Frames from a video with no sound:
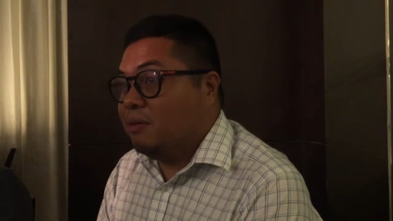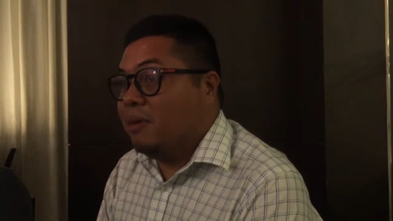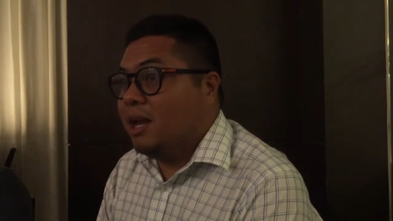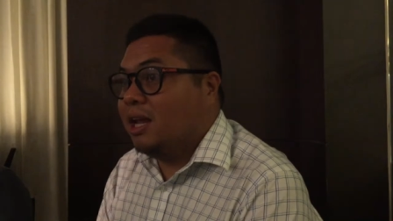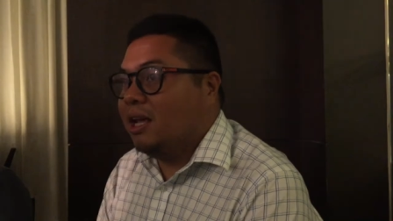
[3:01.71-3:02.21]
their
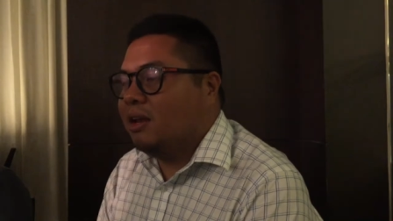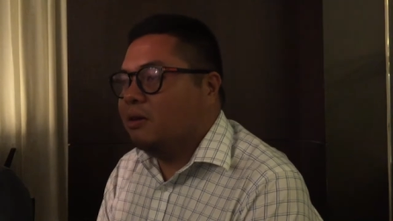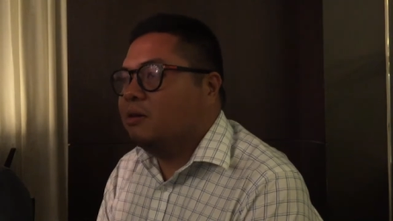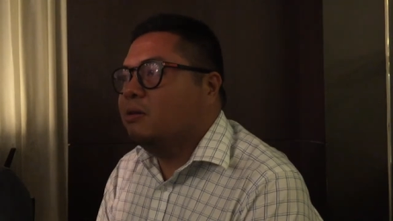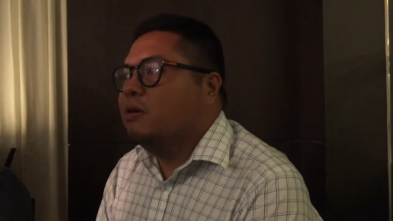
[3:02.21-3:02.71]
money.
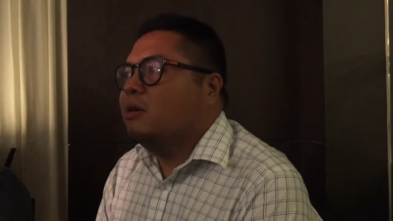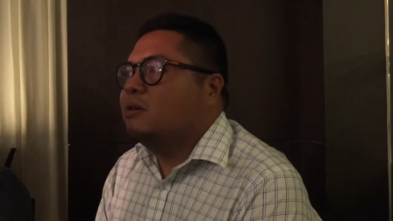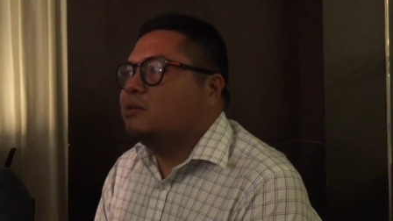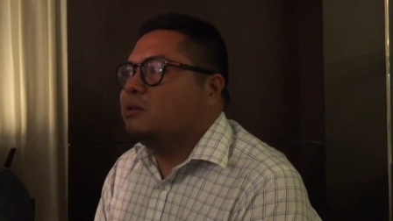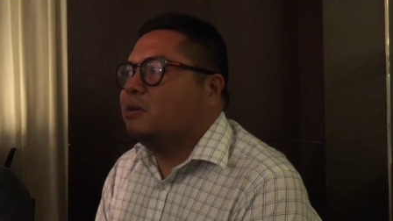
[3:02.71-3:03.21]

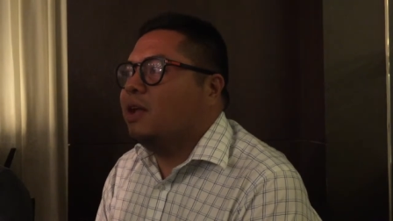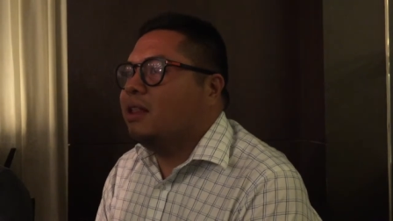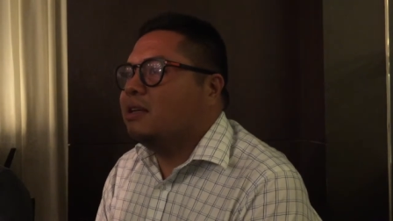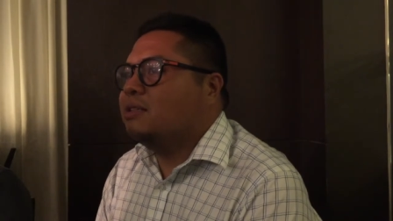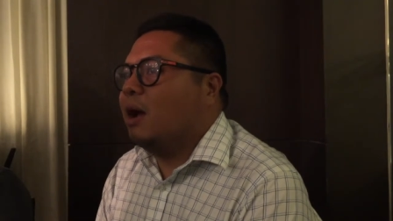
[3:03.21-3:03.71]
So
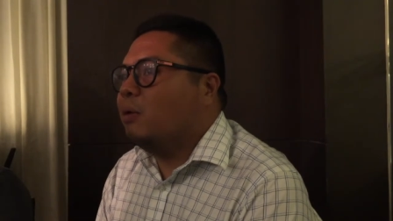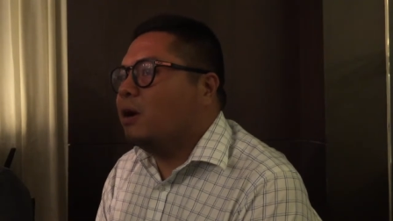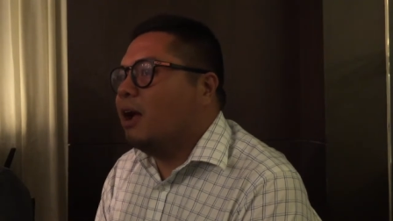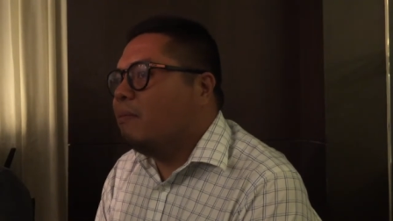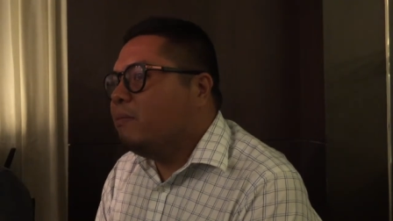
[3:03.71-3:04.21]
that is
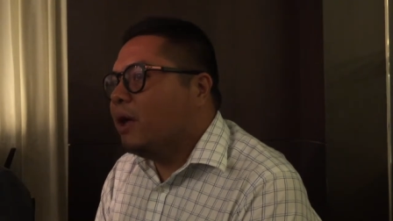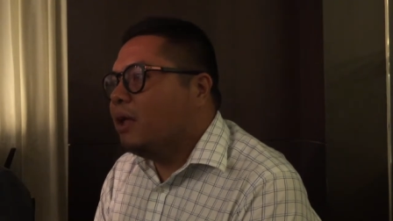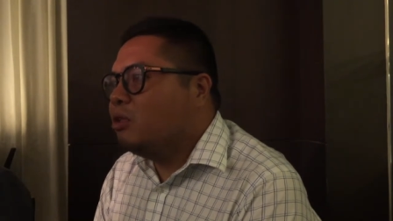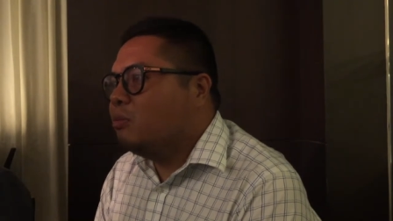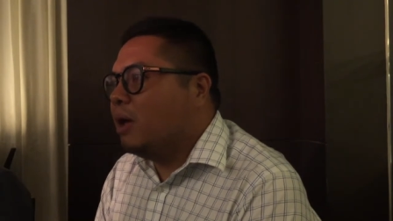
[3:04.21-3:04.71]
our
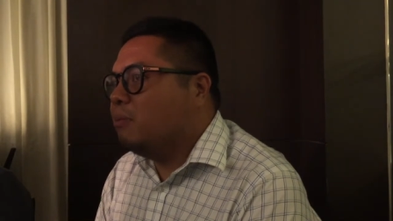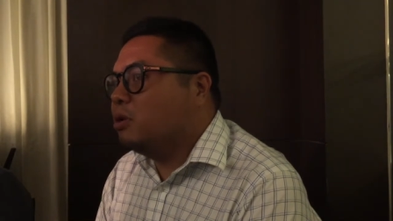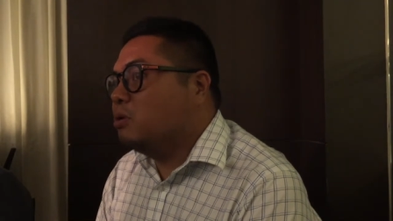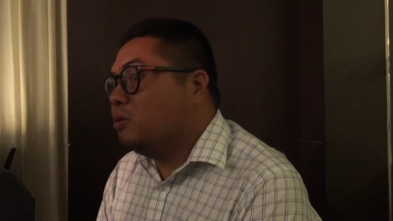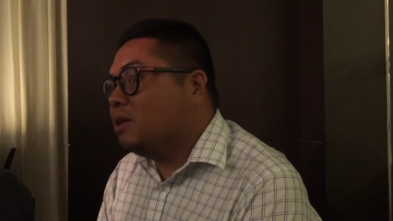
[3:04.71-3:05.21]
campaign, to be
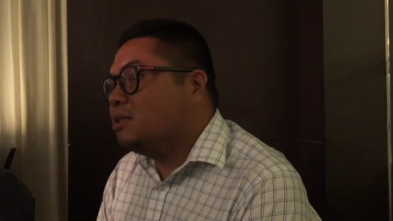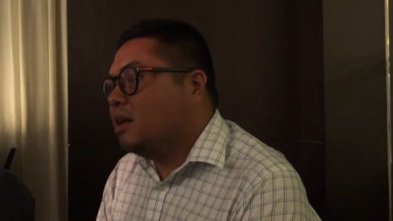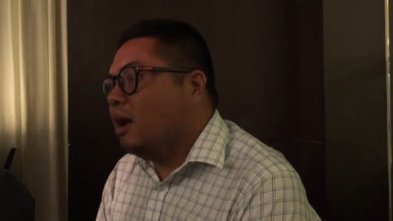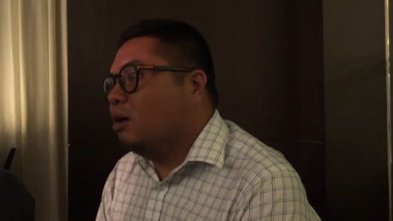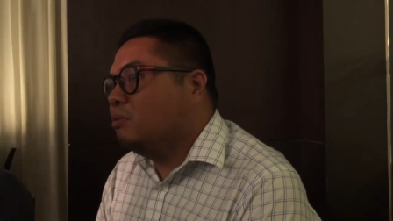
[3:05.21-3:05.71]
able to
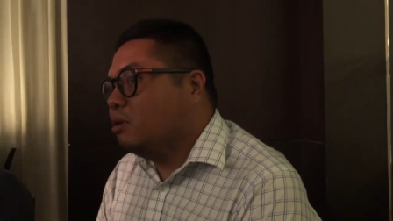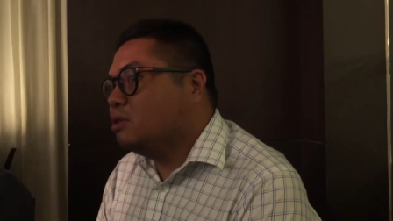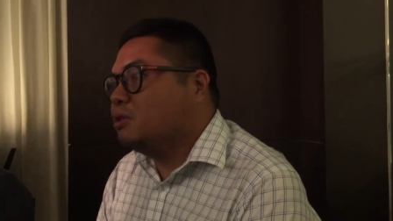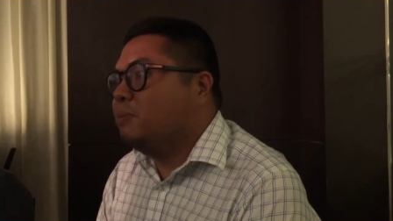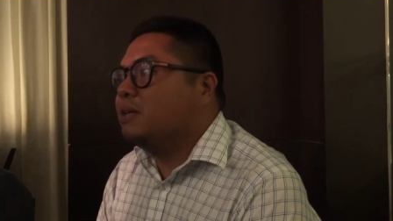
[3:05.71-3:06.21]
reach out,
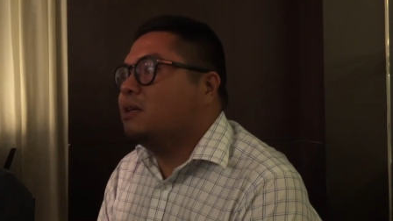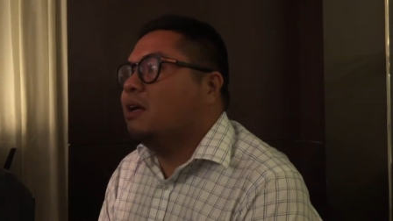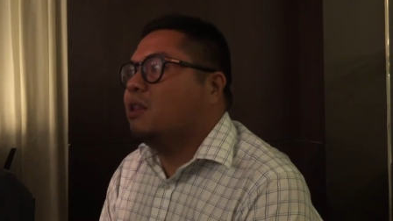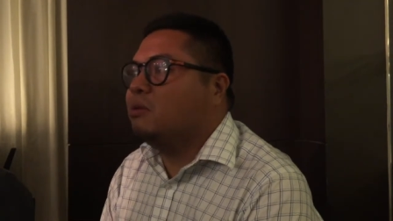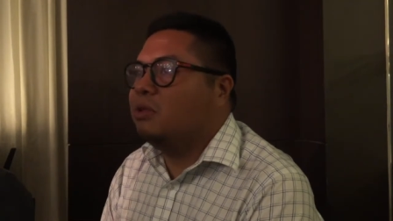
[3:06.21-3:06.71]
most
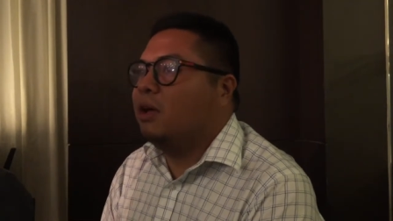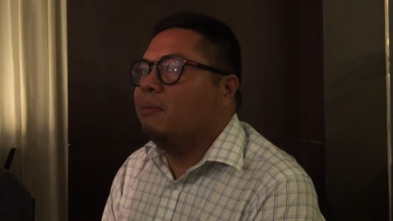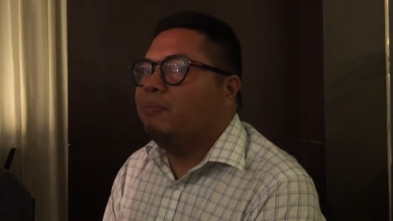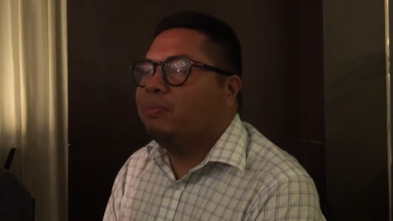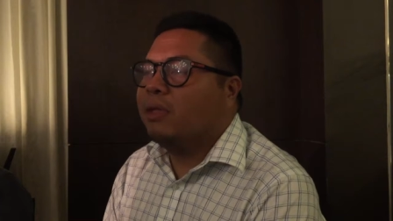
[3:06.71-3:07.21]
especially to
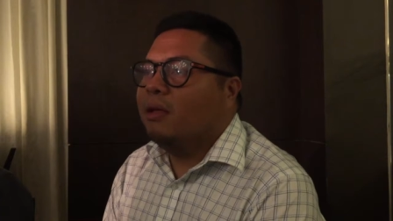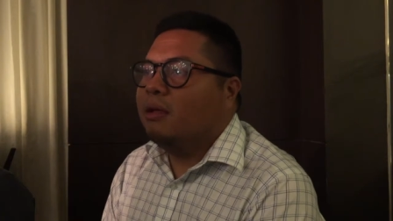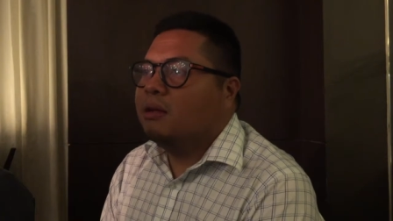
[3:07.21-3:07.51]
them,